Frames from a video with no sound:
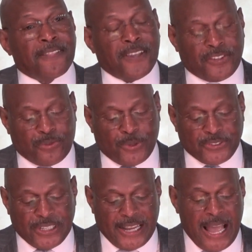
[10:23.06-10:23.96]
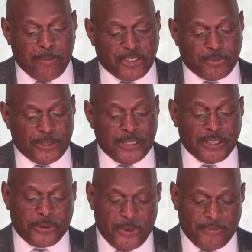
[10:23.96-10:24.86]
this was the accomplishment
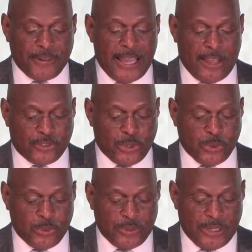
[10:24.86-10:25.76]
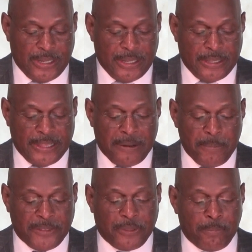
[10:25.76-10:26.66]
in the Griffin household that
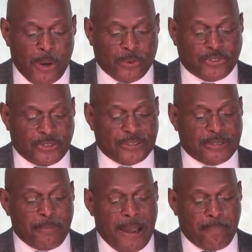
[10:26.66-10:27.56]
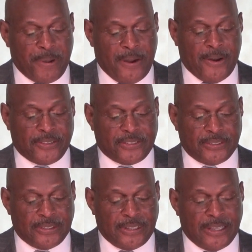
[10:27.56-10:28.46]
meant the most to my parents.
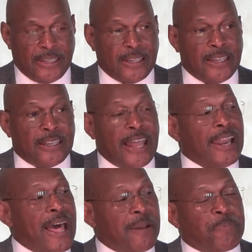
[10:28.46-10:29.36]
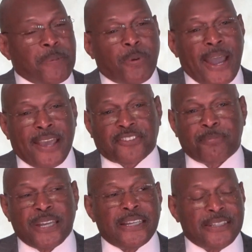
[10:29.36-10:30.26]
Now, a lot of people
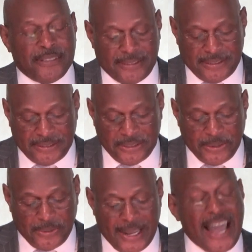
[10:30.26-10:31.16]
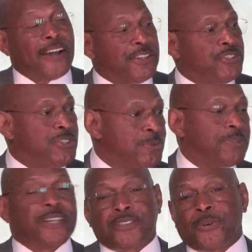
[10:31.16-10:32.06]
ask me, how did
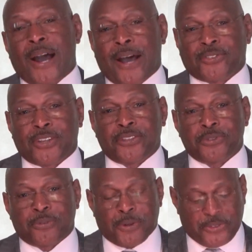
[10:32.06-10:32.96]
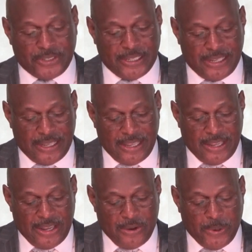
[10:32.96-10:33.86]
you get to Ohio State University?
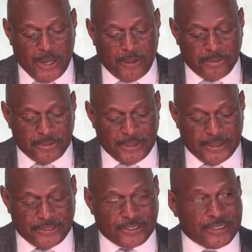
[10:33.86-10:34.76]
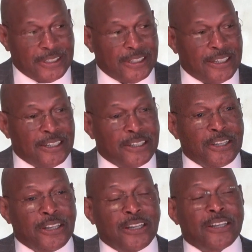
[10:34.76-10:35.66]
Well, it's
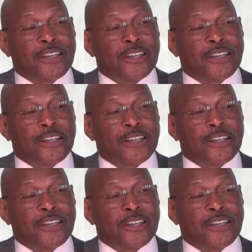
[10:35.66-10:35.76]
a